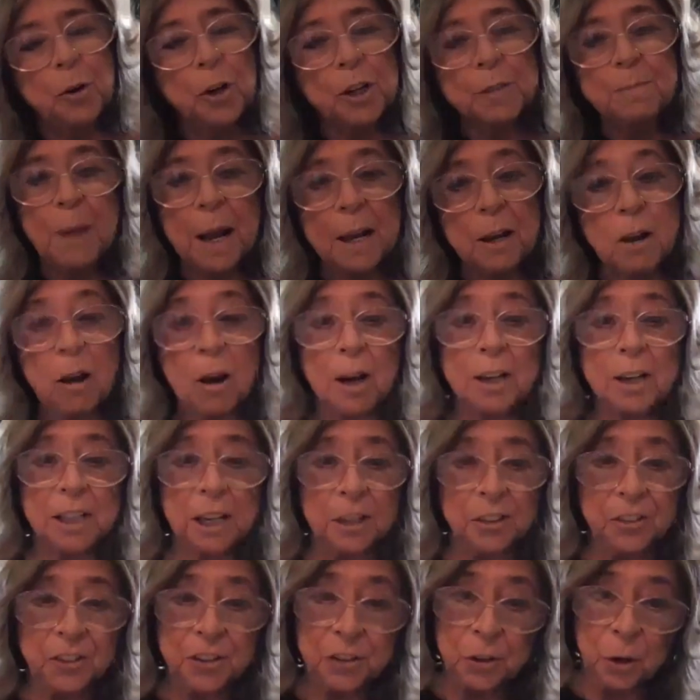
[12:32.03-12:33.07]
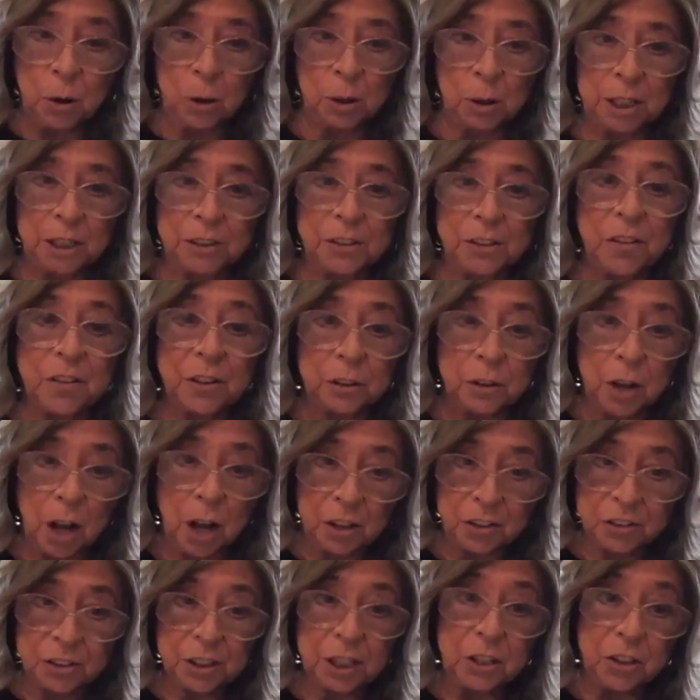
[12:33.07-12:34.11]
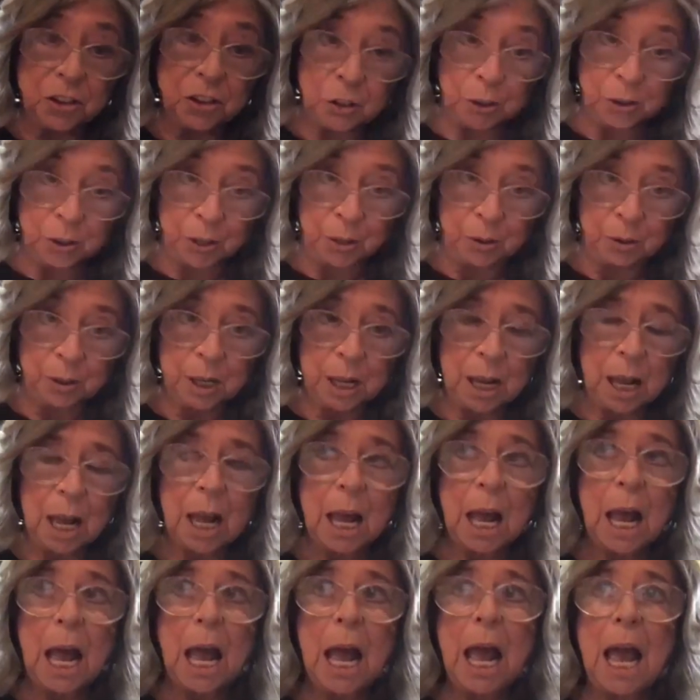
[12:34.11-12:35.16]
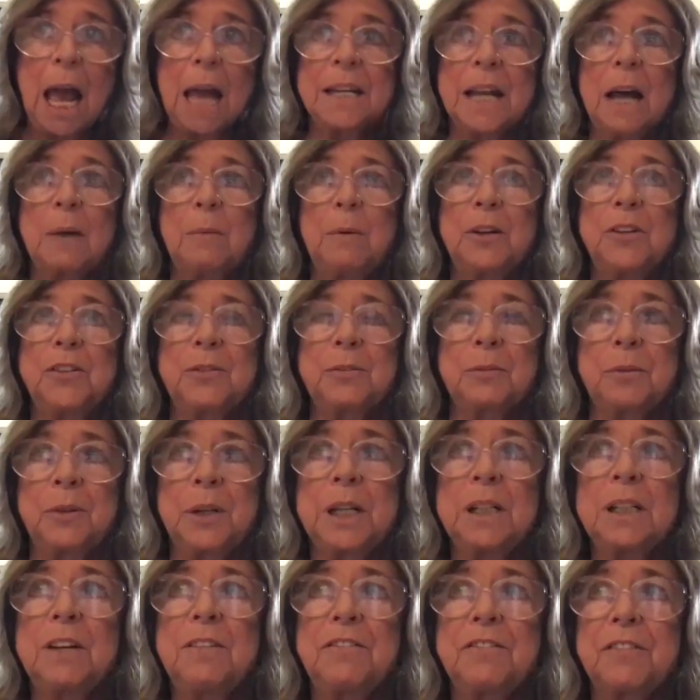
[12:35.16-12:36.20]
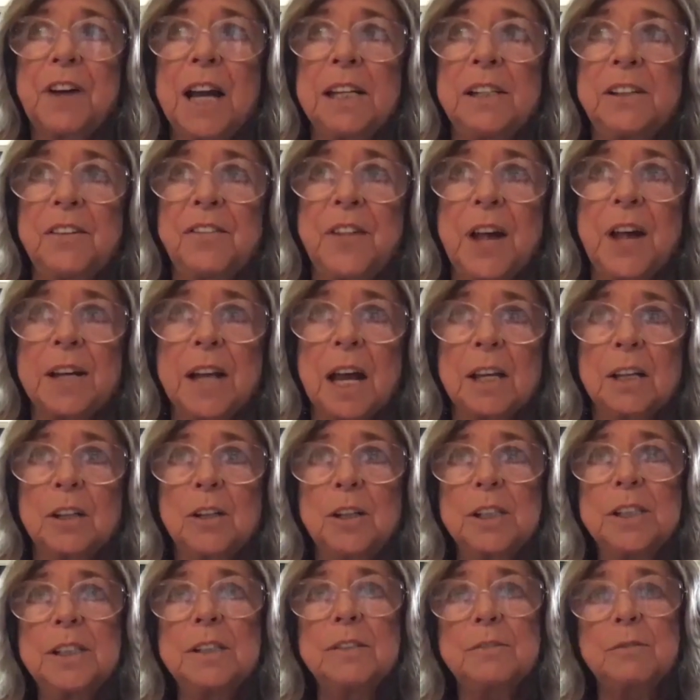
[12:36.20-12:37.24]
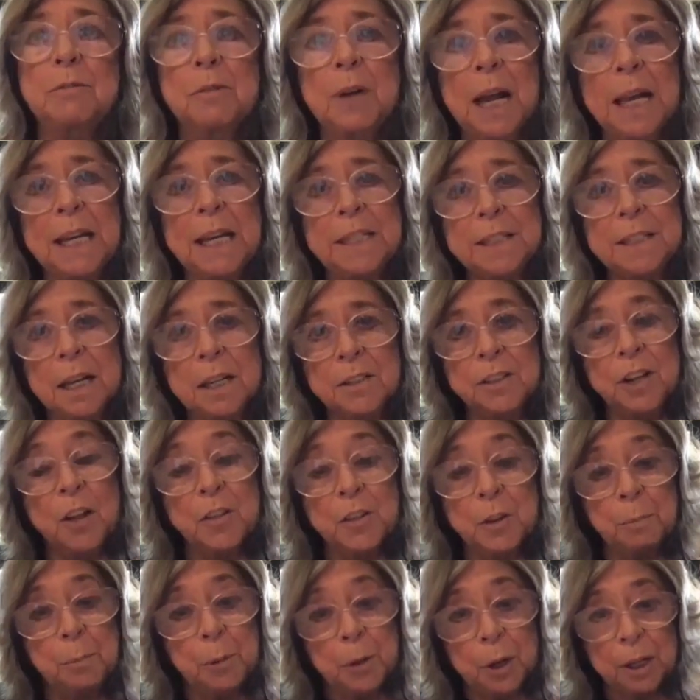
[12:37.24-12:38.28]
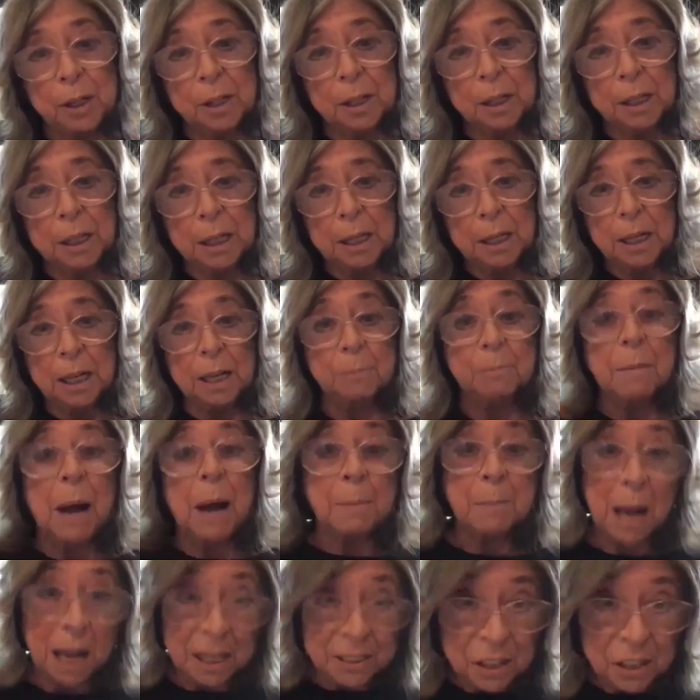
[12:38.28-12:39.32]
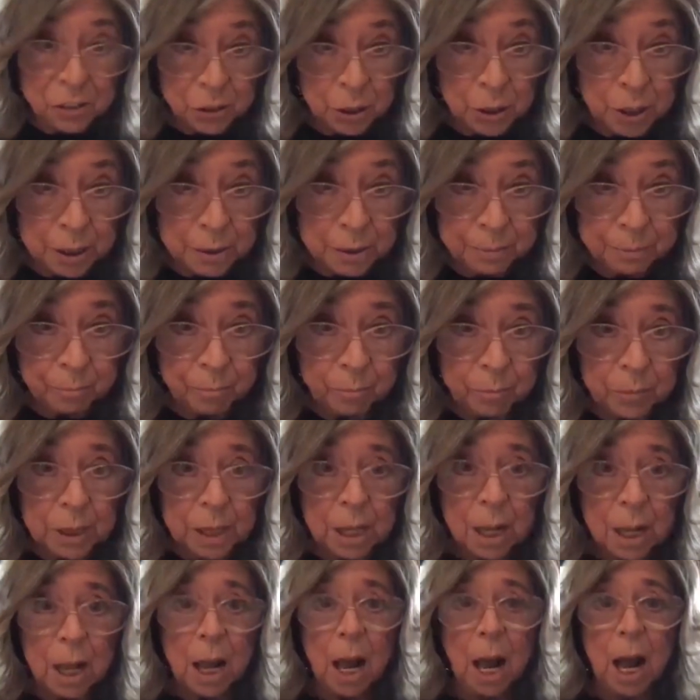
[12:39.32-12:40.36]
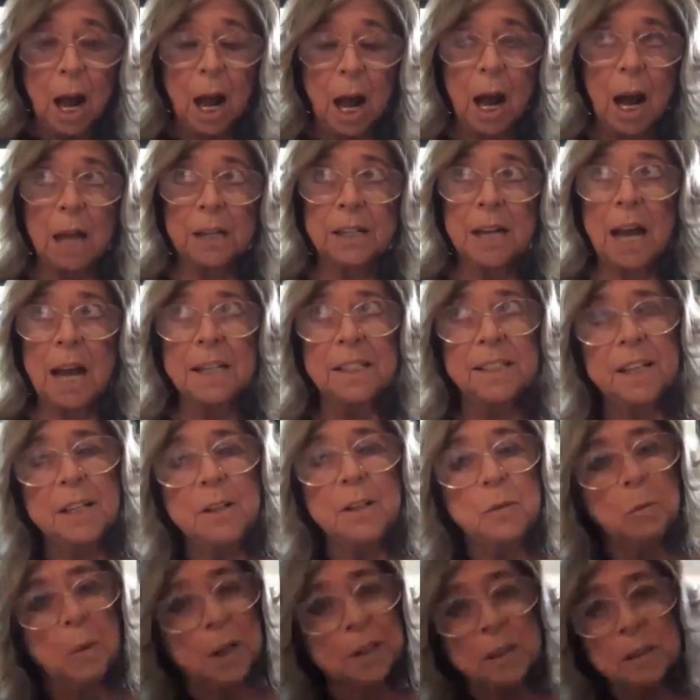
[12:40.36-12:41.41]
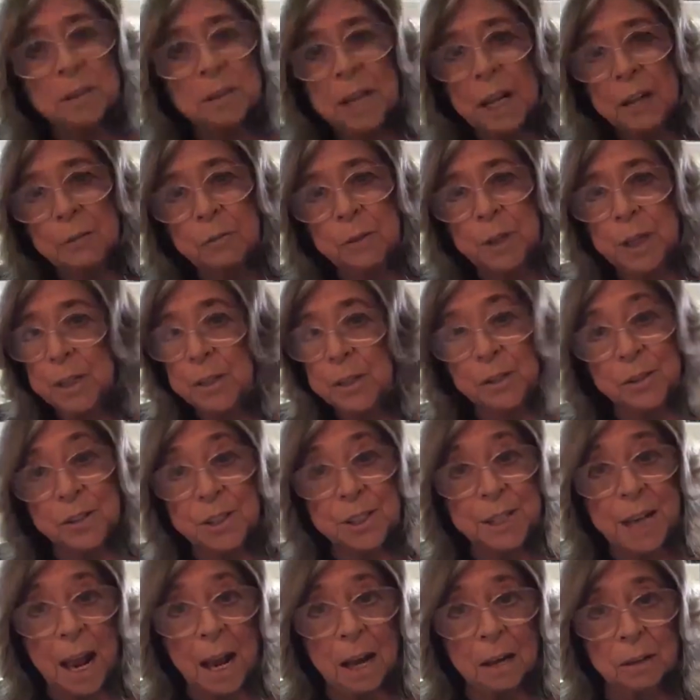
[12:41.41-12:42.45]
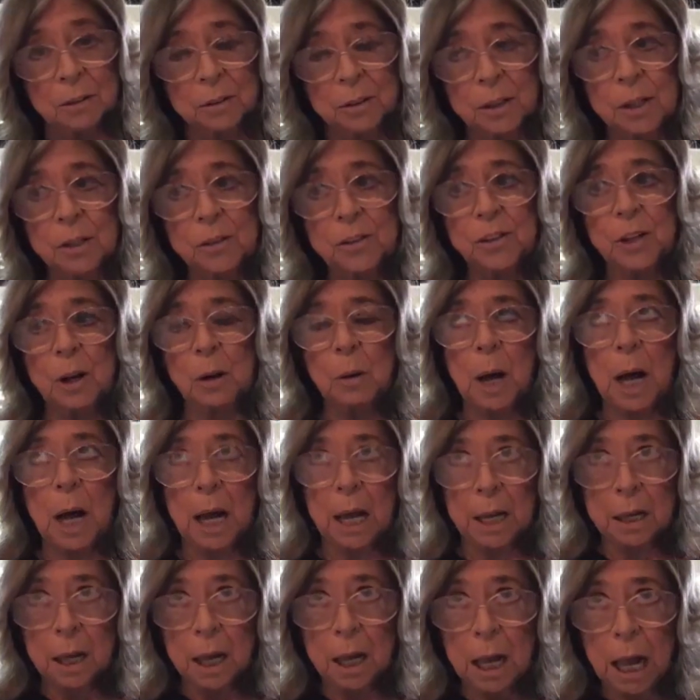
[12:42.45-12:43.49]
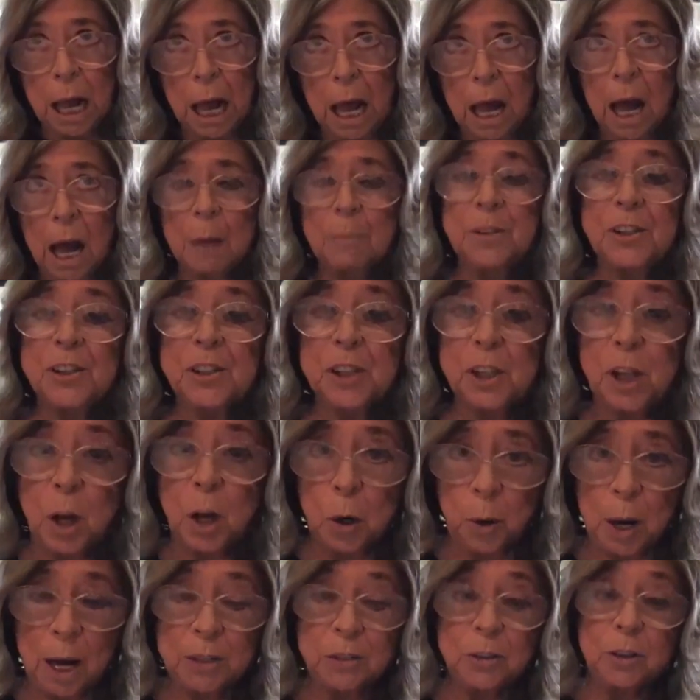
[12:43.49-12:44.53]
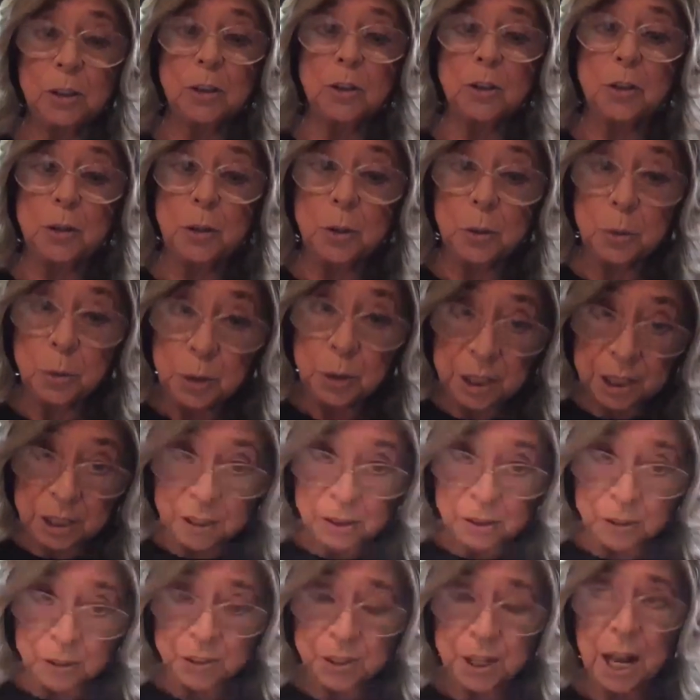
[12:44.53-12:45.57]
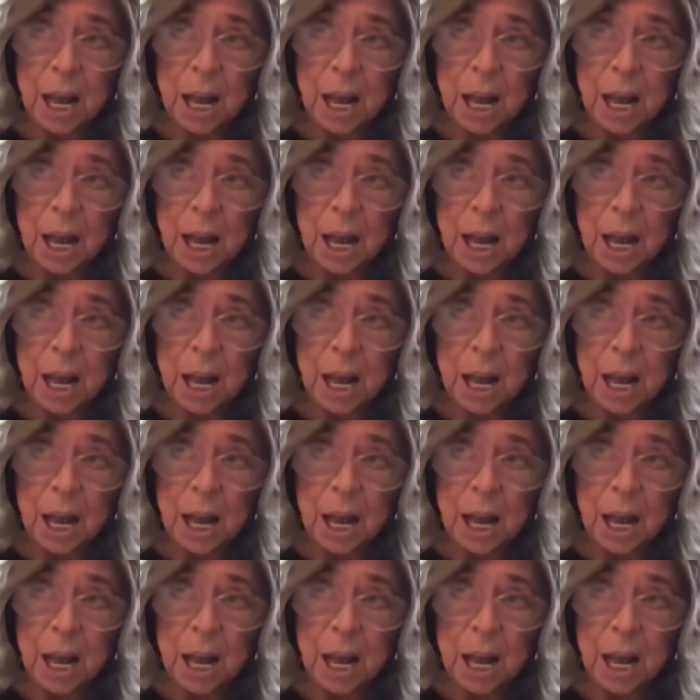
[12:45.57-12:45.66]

I poured my heart and soul into the Lost Concerto. And I was really frightened that I couldn't write another book in my mind as good. And I didn't want to let readers down. So I'm slow. I took 2 years.